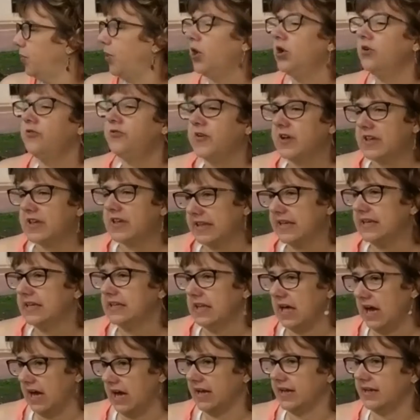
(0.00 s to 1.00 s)
perfectly
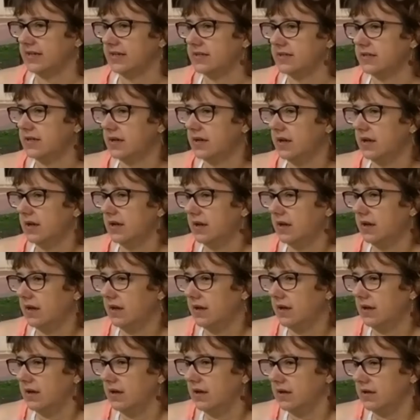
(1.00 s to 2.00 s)
aligned,
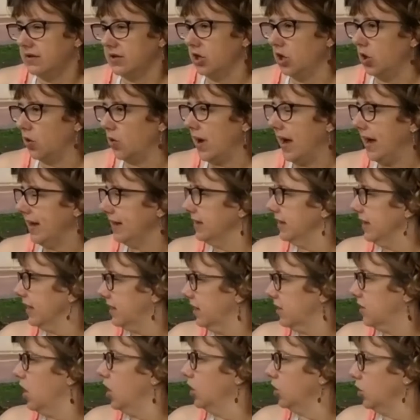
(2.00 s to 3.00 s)
kind of
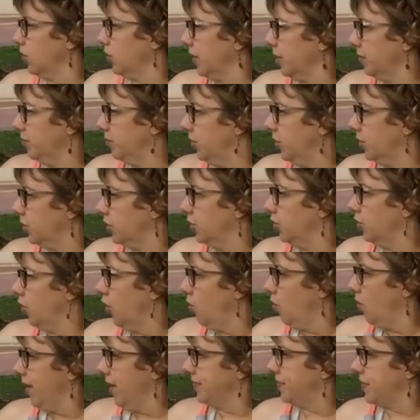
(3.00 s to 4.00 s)
like a coloring book. You
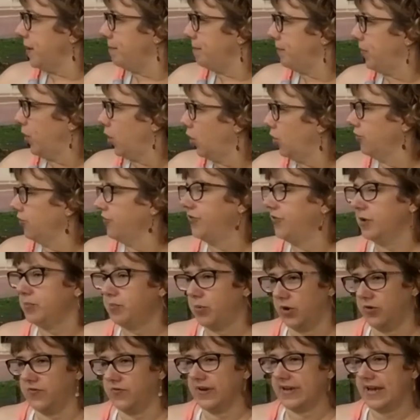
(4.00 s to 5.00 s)
don't want the perfect
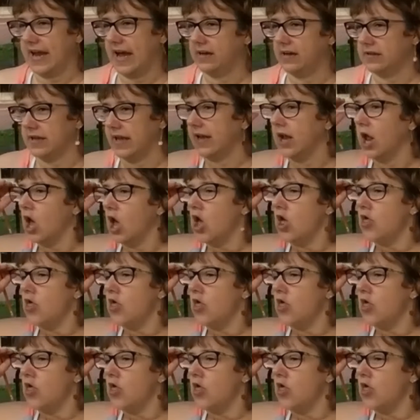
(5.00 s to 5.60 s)
outline.